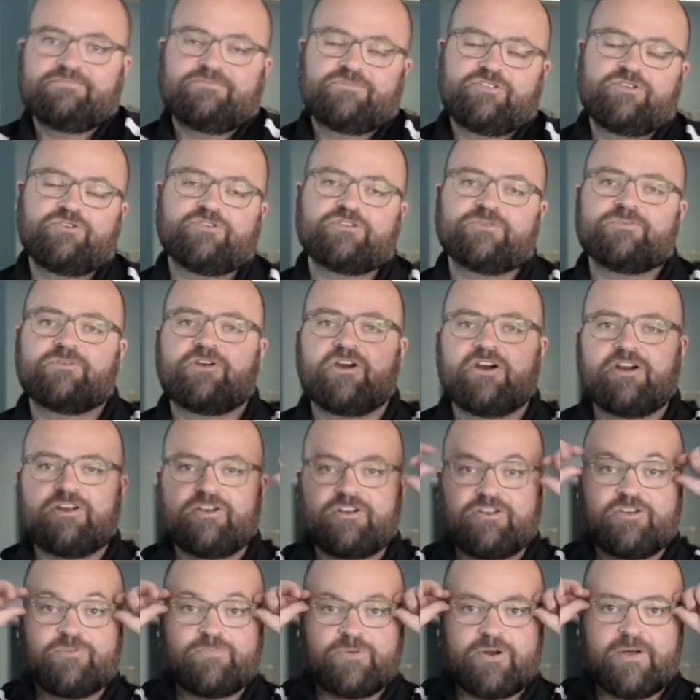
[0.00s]
do some
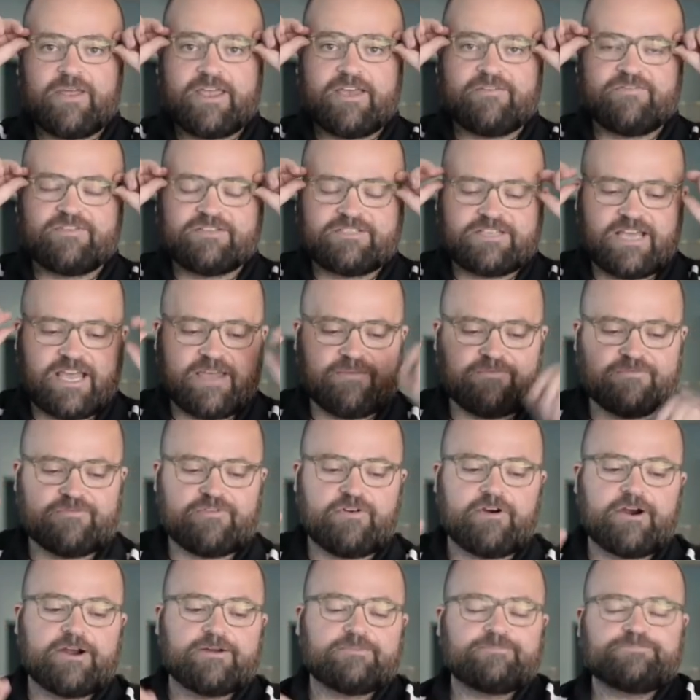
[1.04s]
cardio, you probably have the time
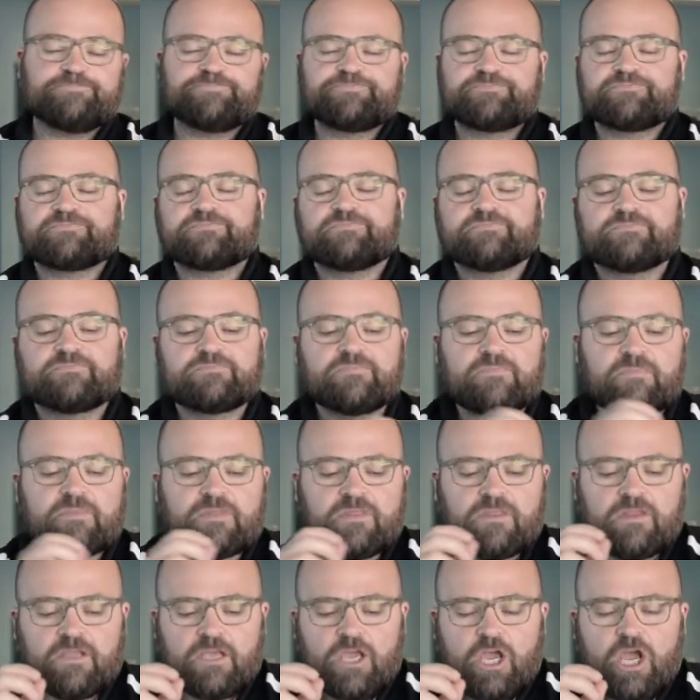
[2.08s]
for it.
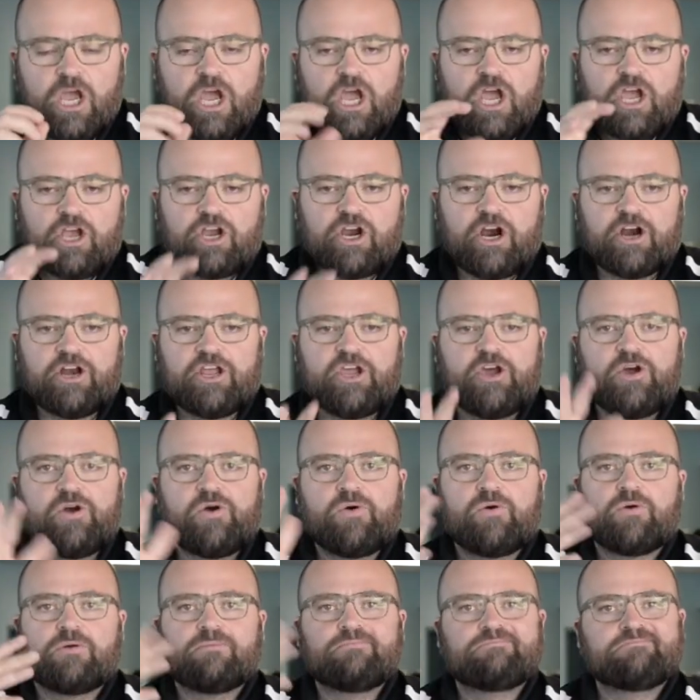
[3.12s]

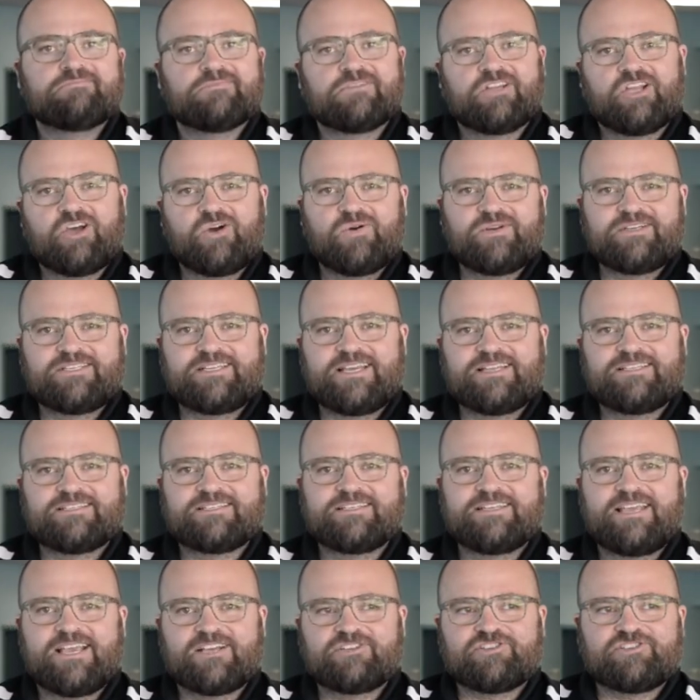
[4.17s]
Cardio, low
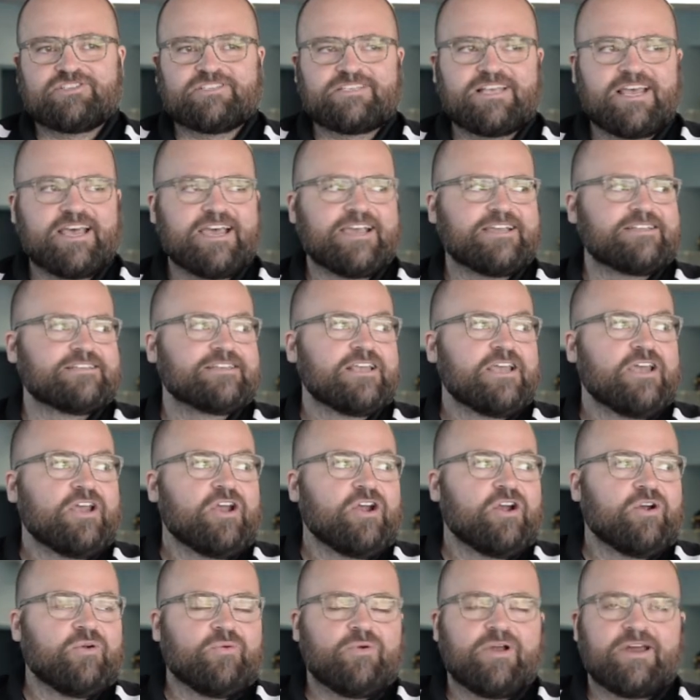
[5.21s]
intensity exercise,
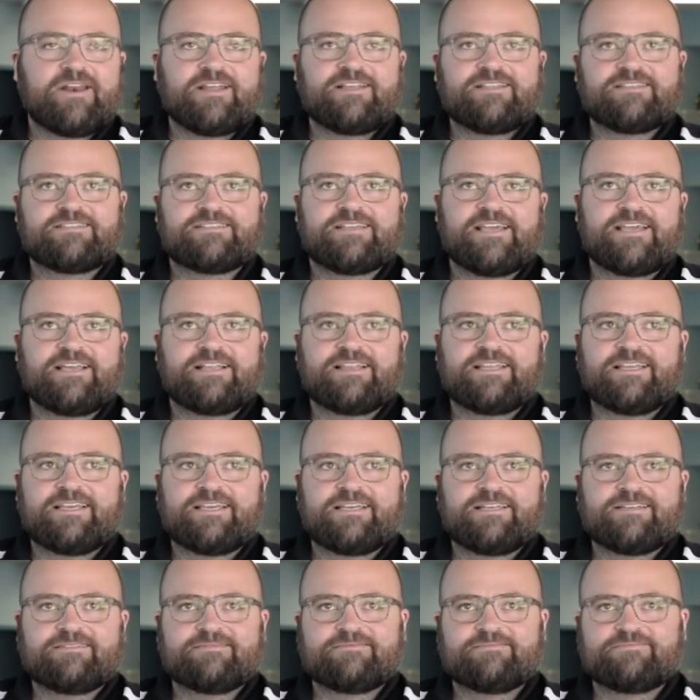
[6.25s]
running,
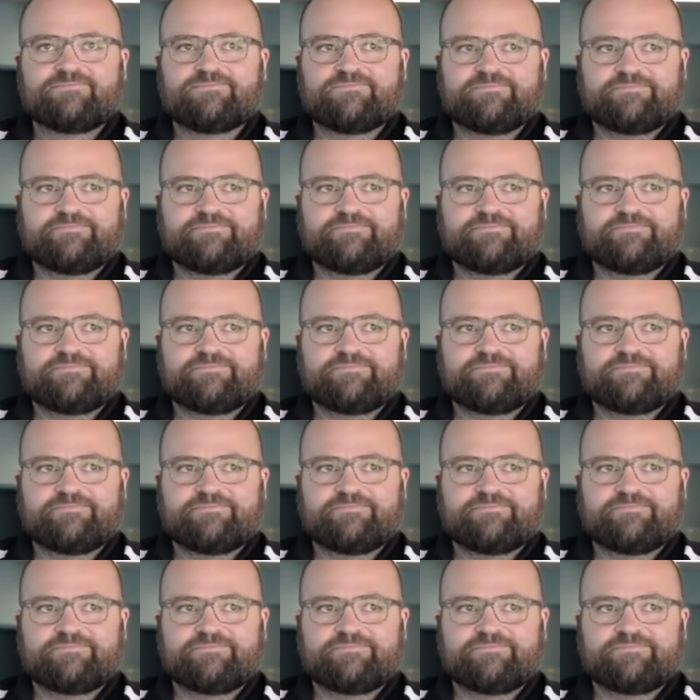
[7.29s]
cycling,